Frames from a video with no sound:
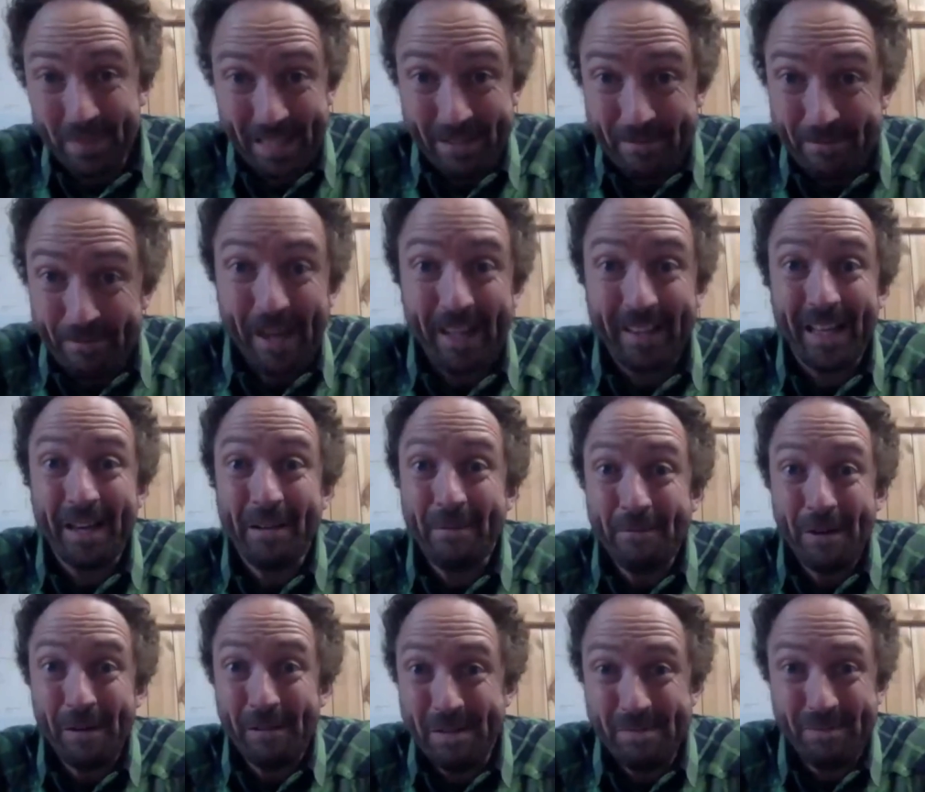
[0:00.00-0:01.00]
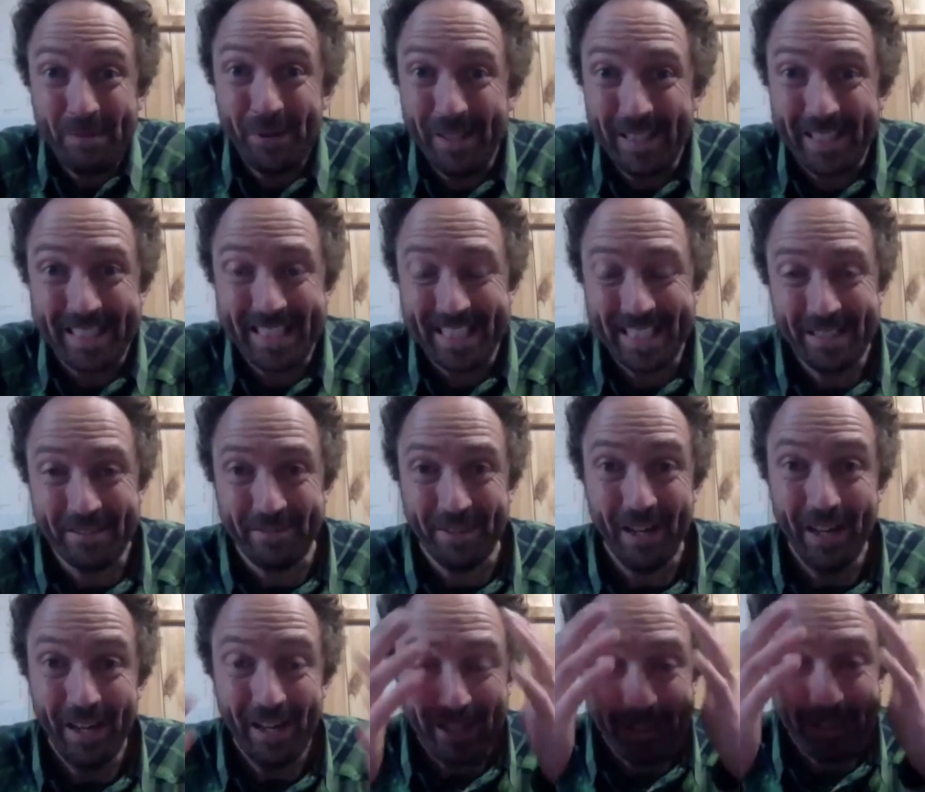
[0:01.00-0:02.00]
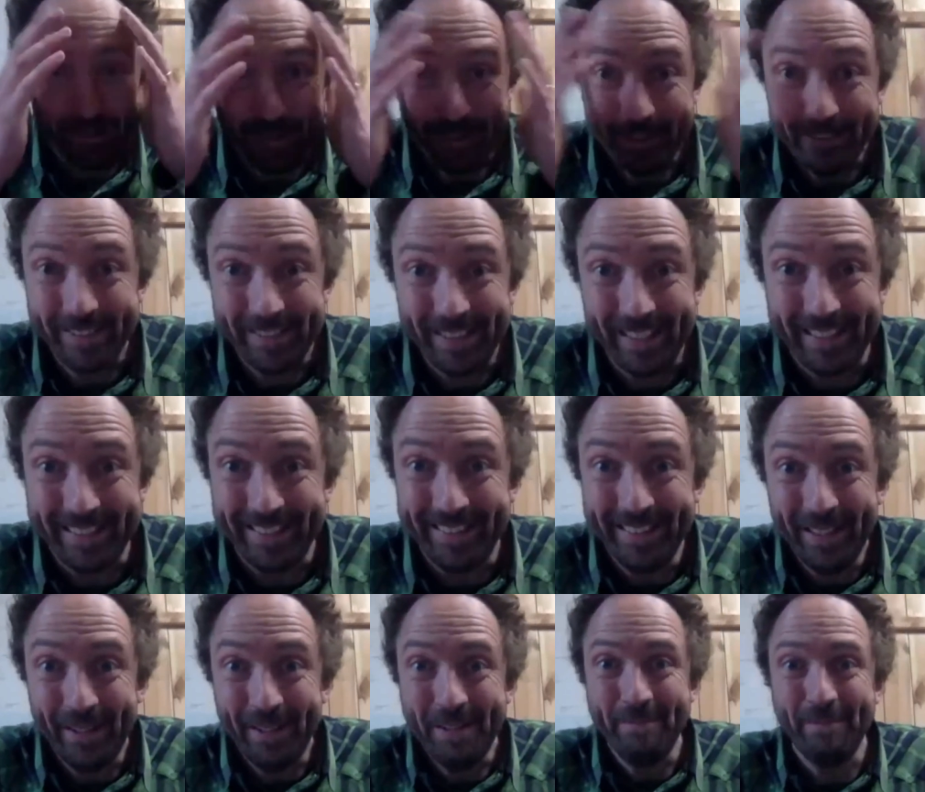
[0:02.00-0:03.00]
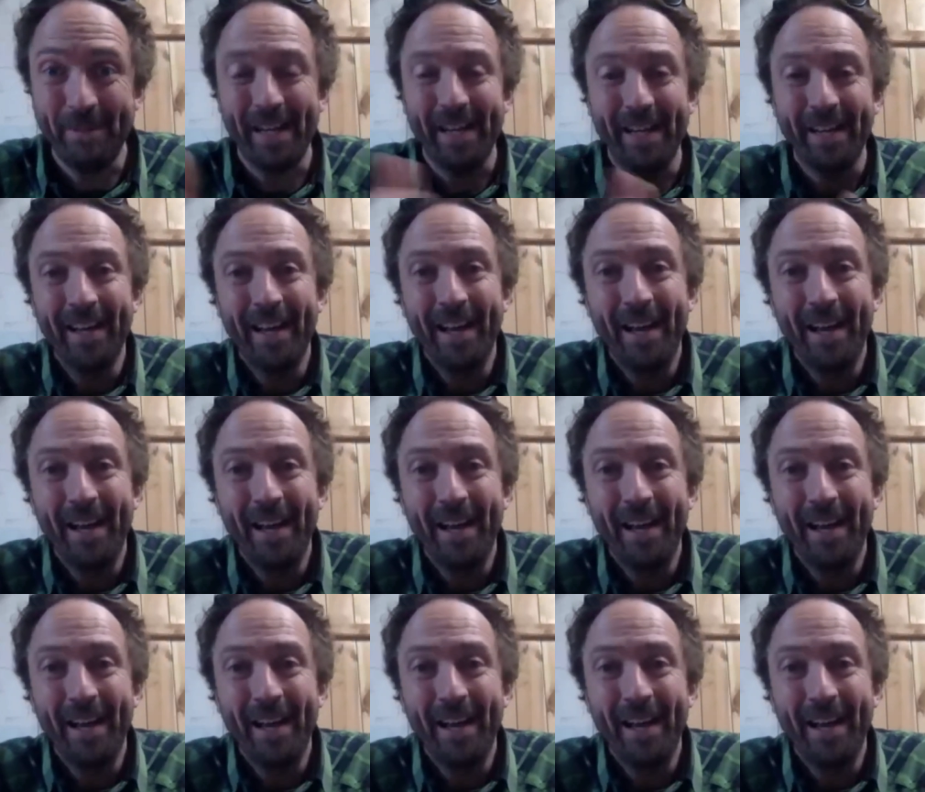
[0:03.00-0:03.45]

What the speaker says: In fact, that very point itself, grass stains, nightmare.